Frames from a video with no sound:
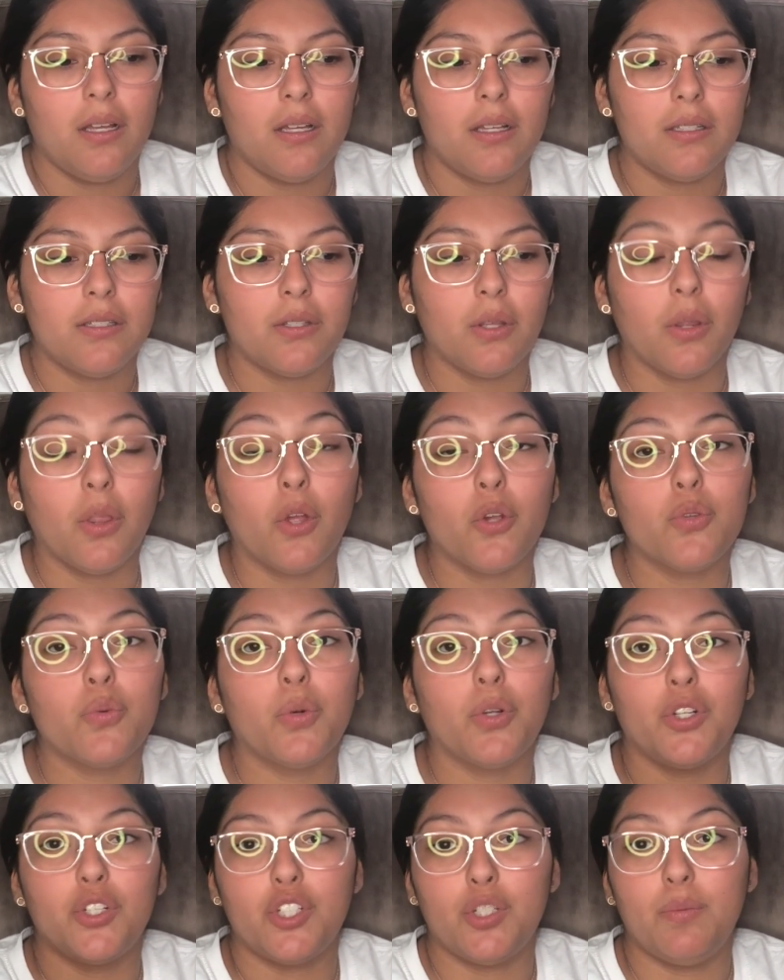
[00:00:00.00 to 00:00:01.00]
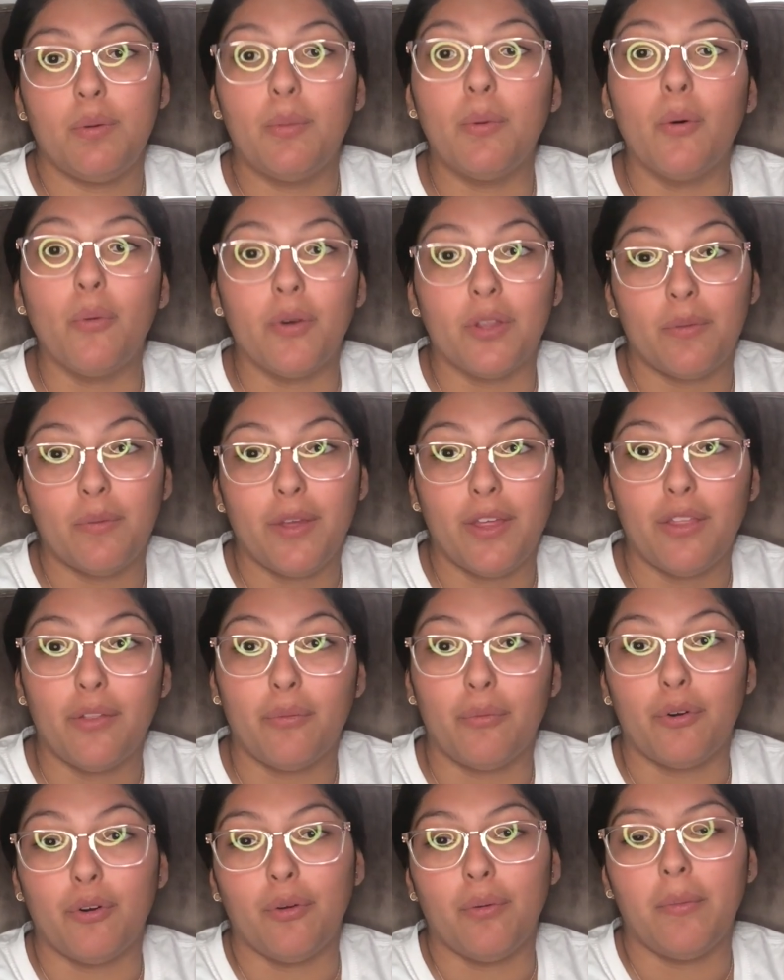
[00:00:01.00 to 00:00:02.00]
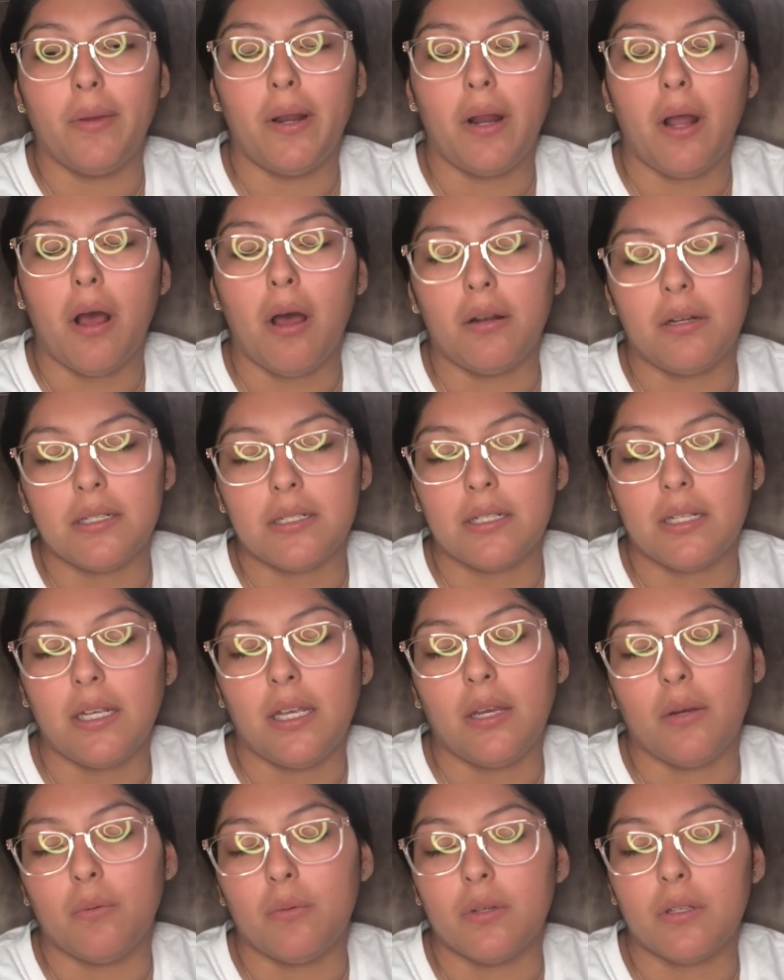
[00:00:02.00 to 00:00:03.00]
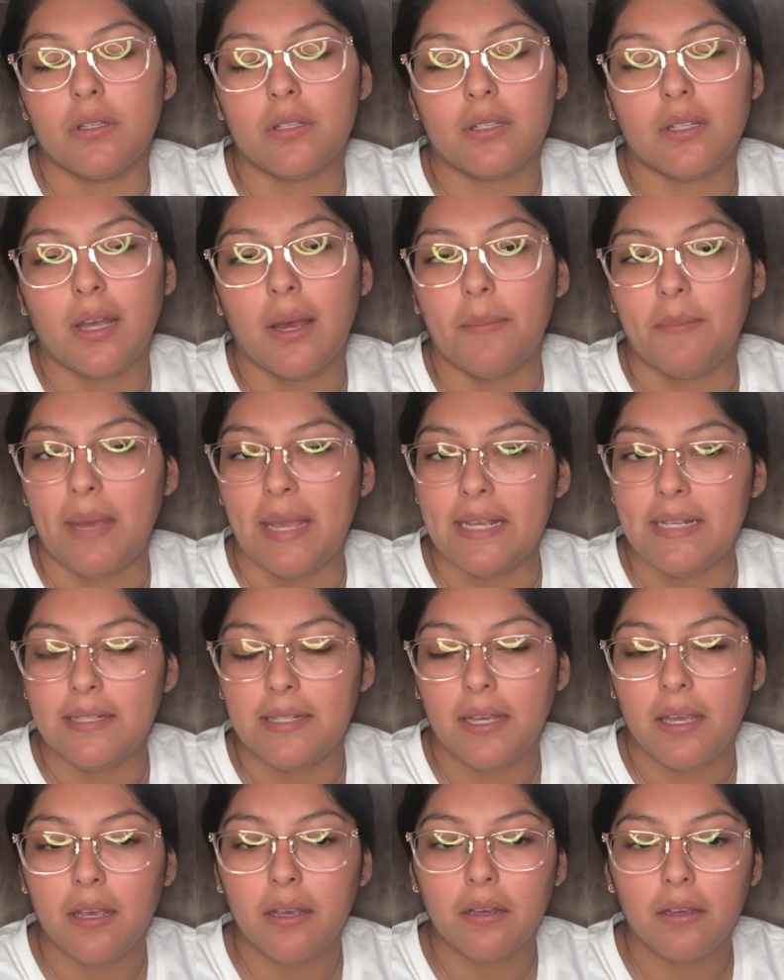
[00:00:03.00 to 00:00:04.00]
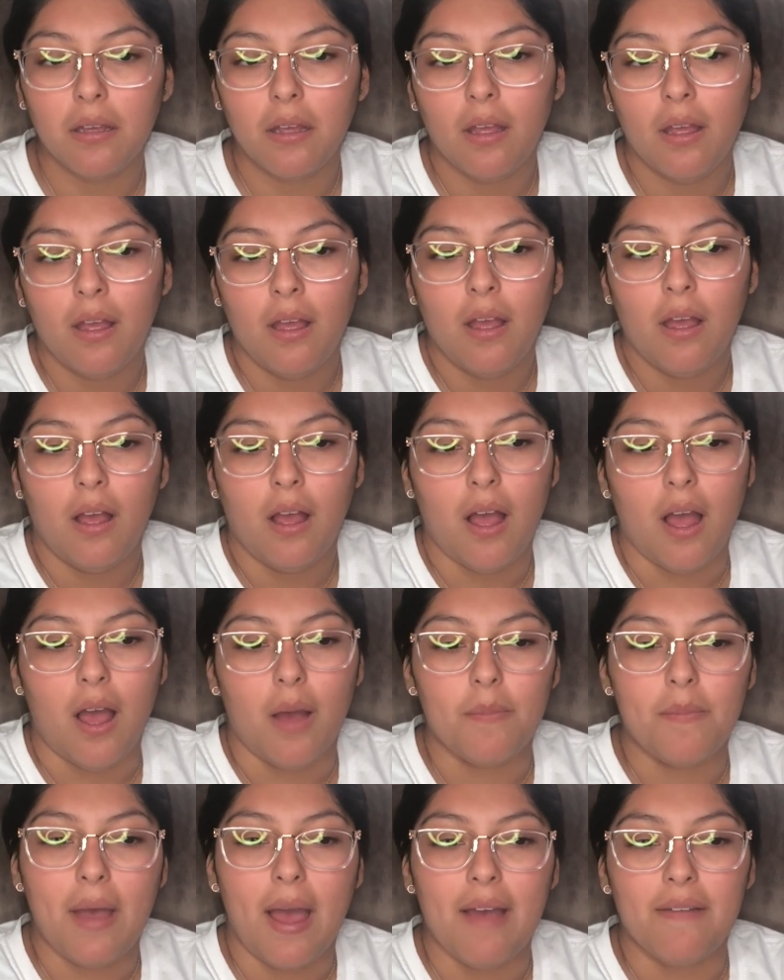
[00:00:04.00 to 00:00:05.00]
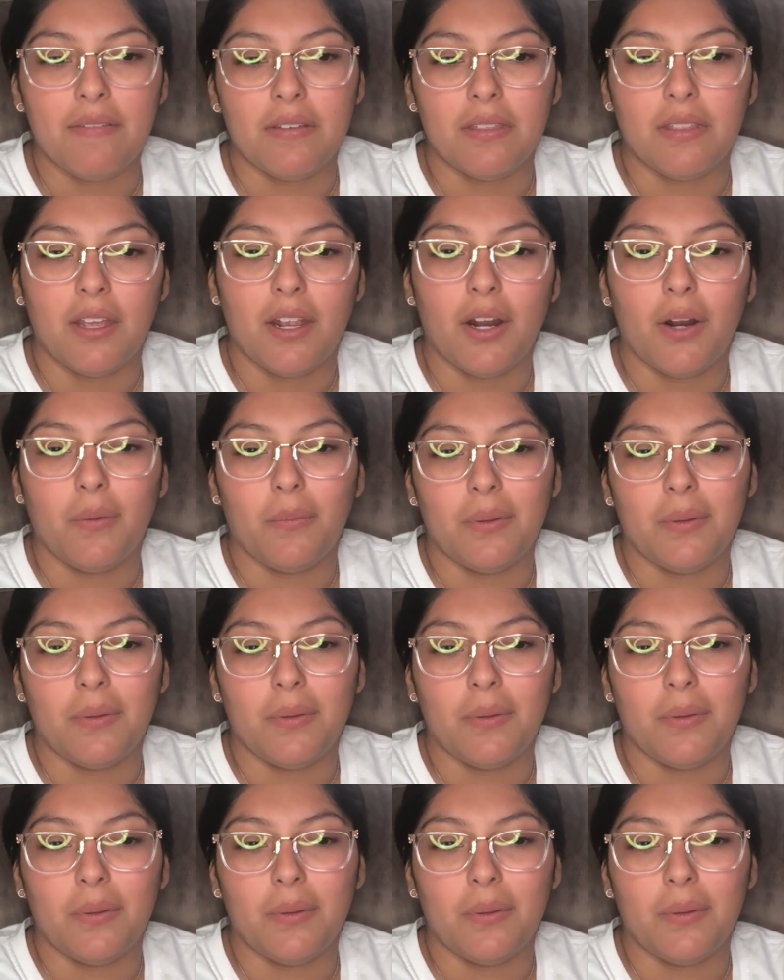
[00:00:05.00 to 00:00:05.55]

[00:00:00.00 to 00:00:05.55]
so those were the two people with me in the room, and honestly, it was amazing having there.